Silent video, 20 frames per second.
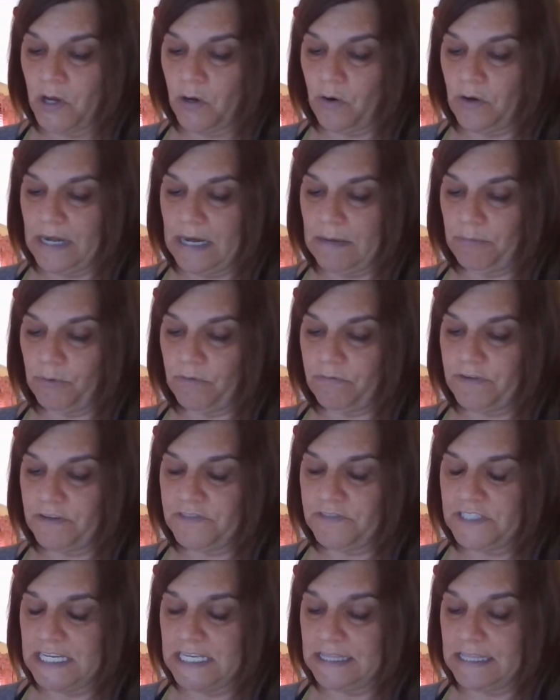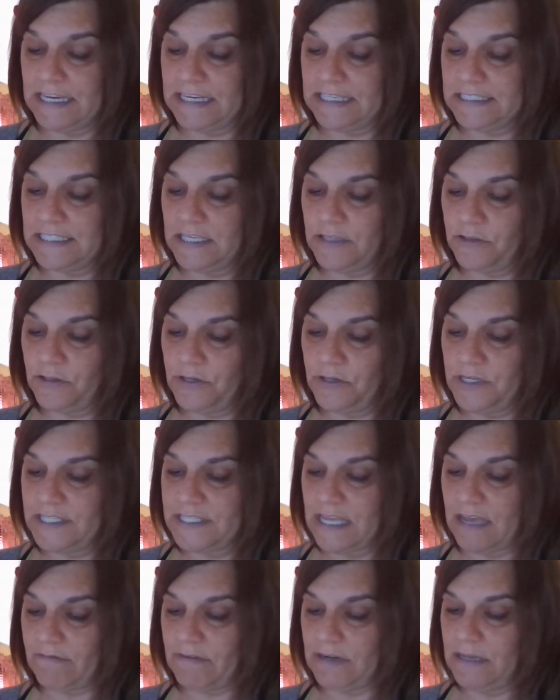On April 15,
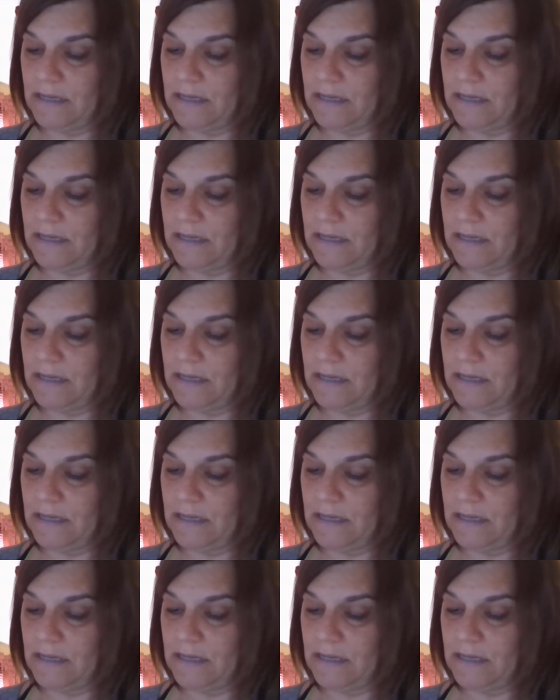1837,